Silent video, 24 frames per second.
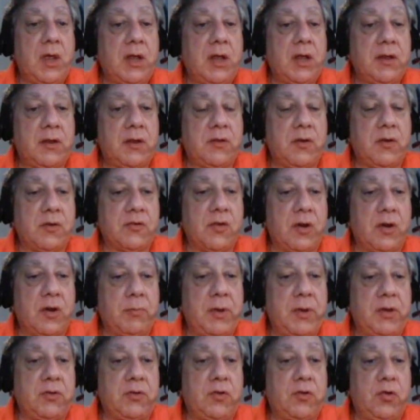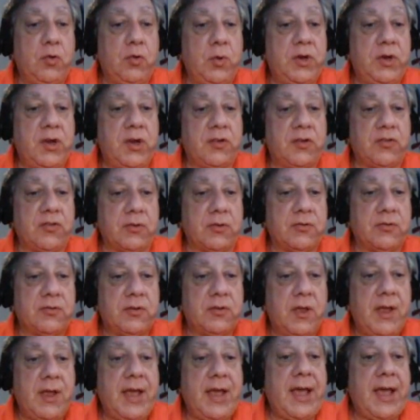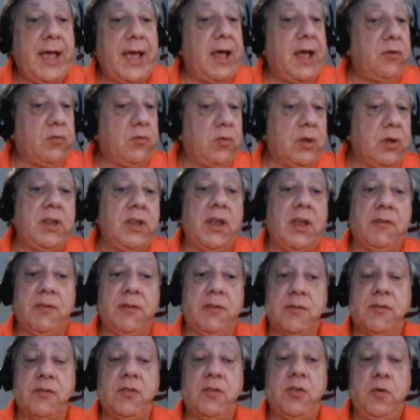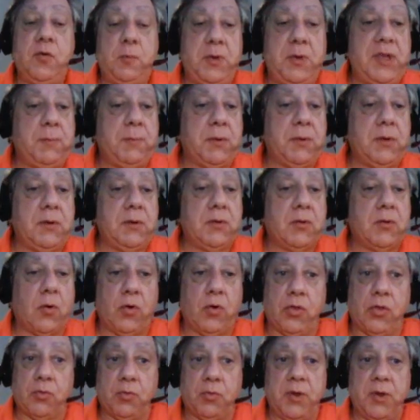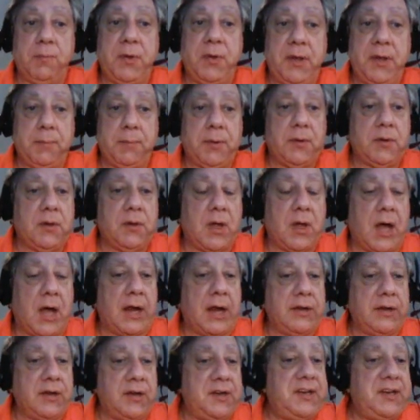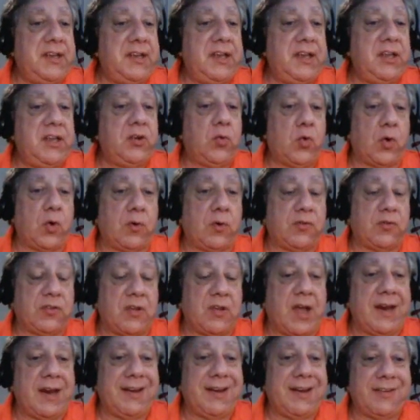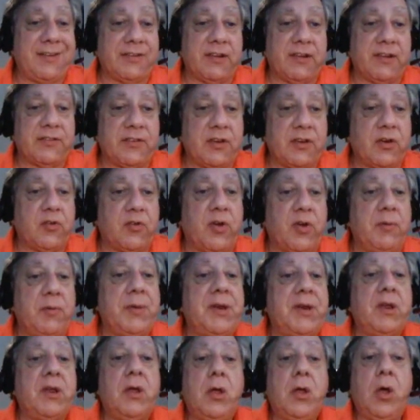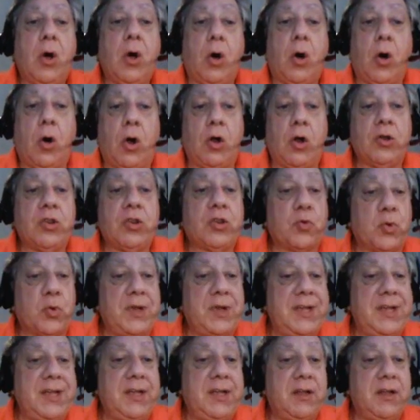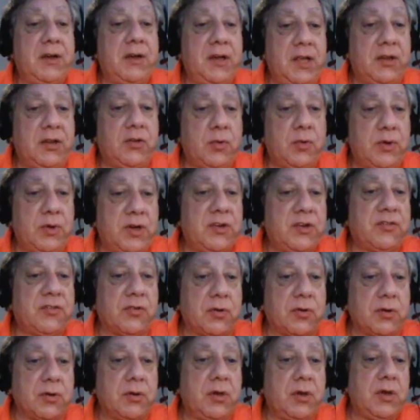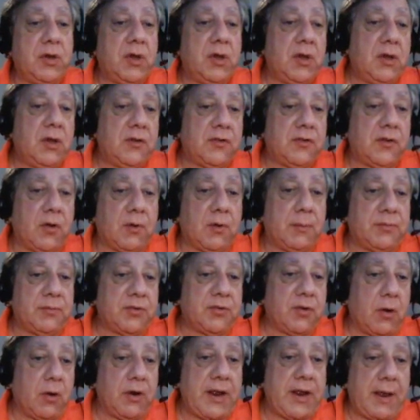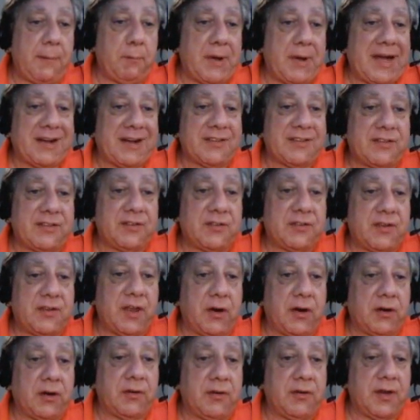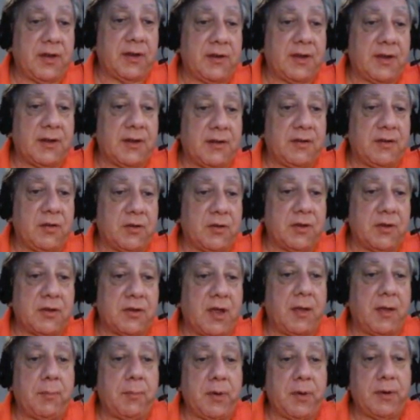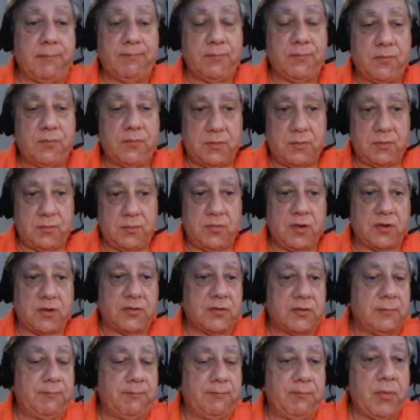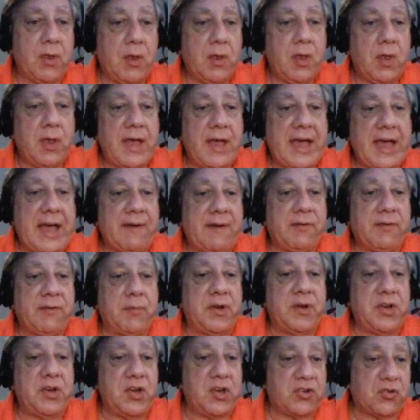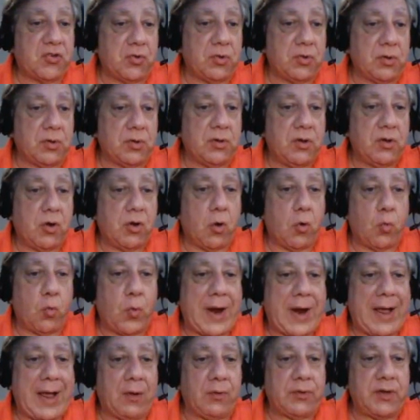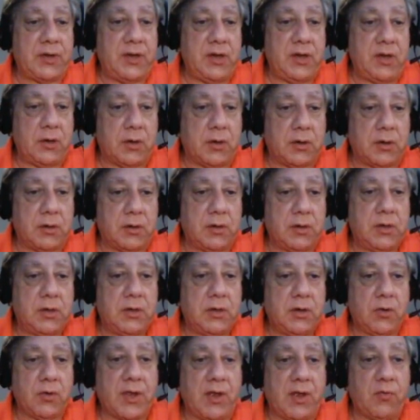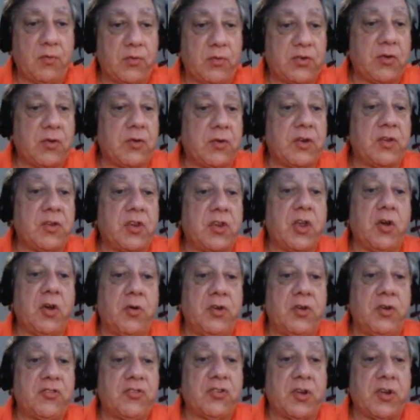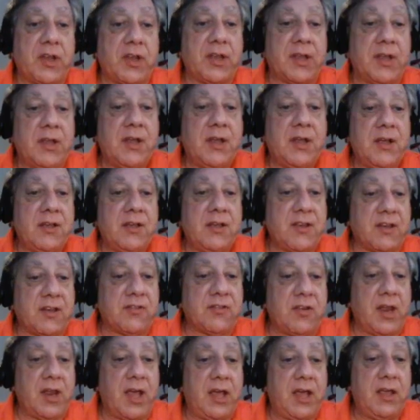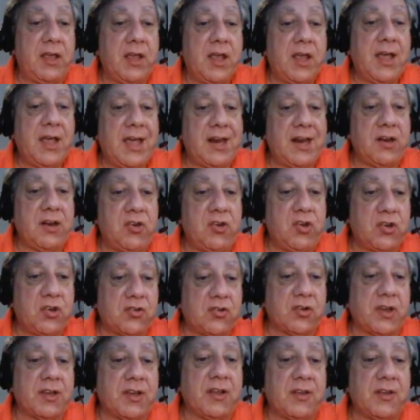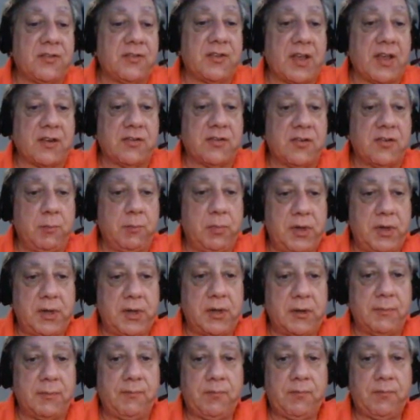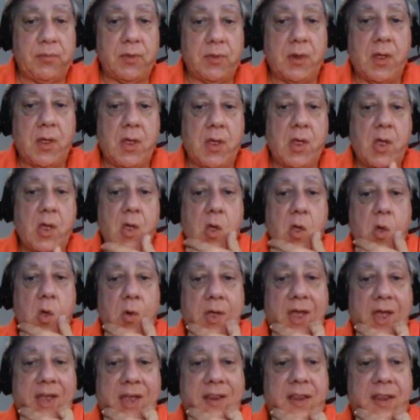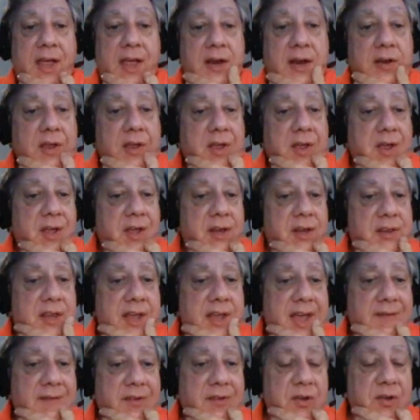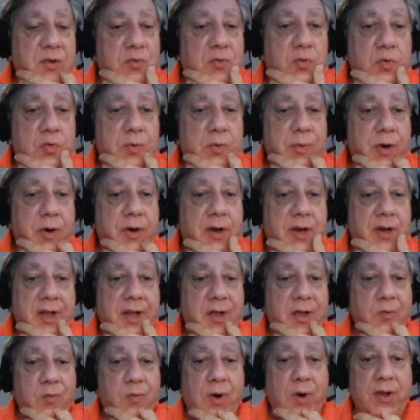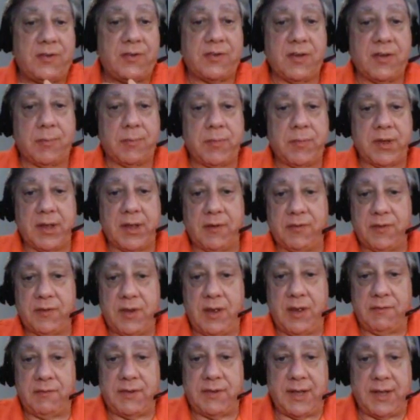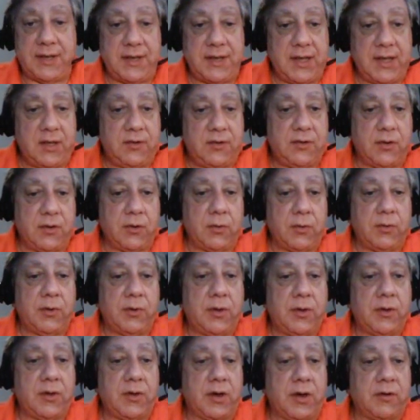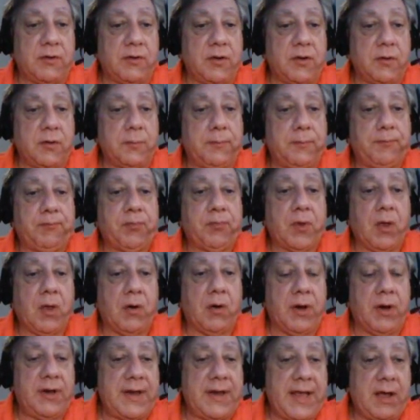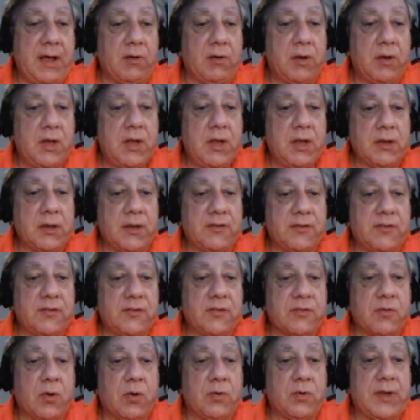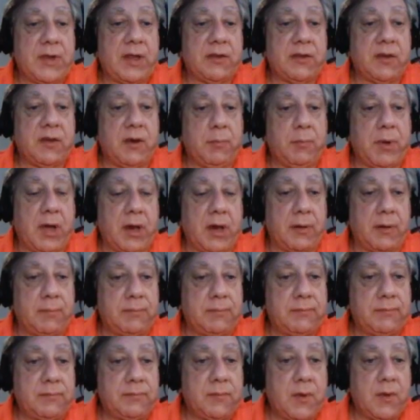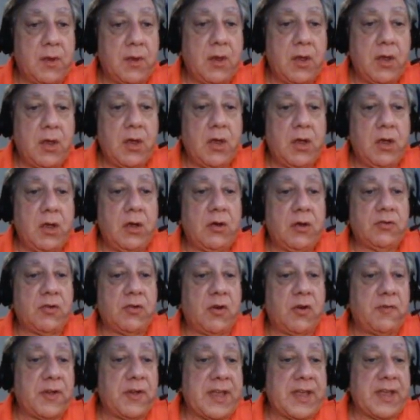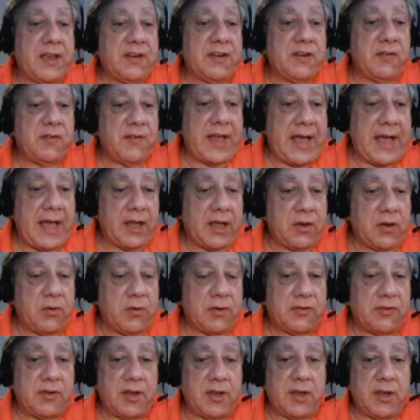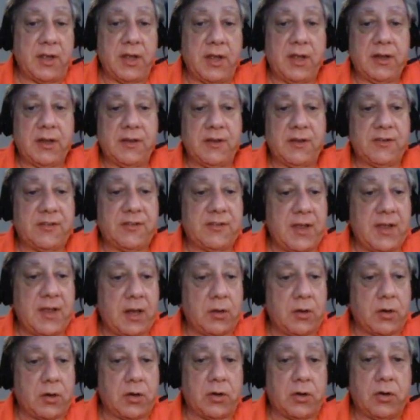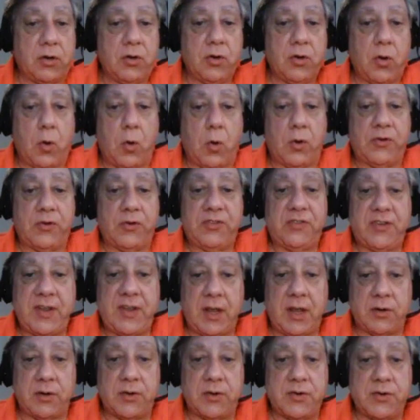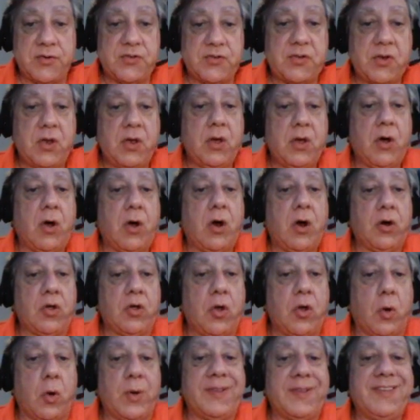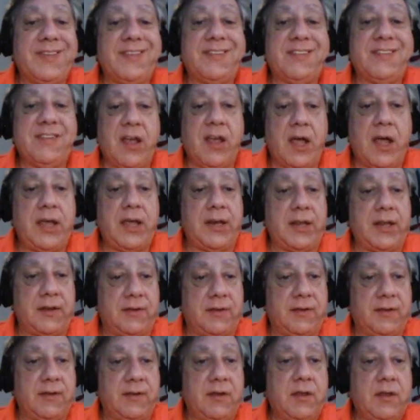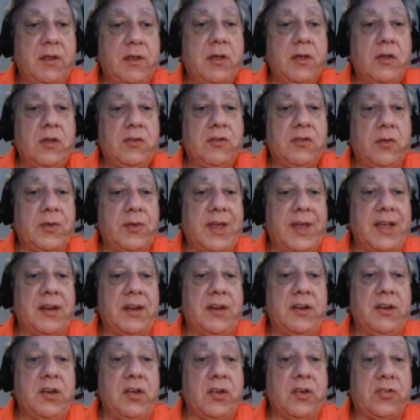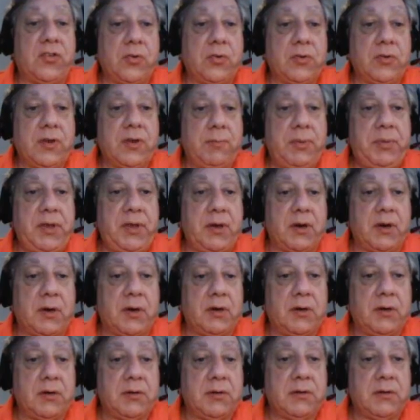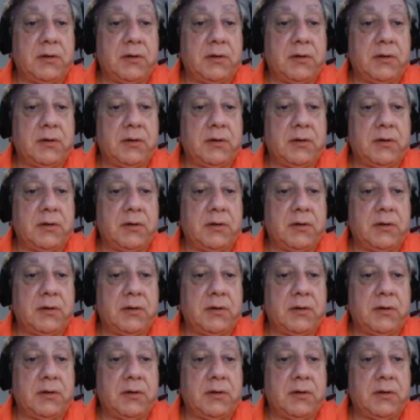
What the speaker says: that there's going to be 2 initials, and really if there's 2 people or 3 people on the deed who are signing this listing agreement, all 3 need to initial. So I'm sorry that box is there that you could type in. Just have them initial around here, okay, so that they're initialing section A and initialing section B. Okay, and they have a little room here that they could write something if they need to there too. All right, now let's just scroll down to the bottom. Certification of accuracy. The seller or sellers are going to sign it. So they initialed up here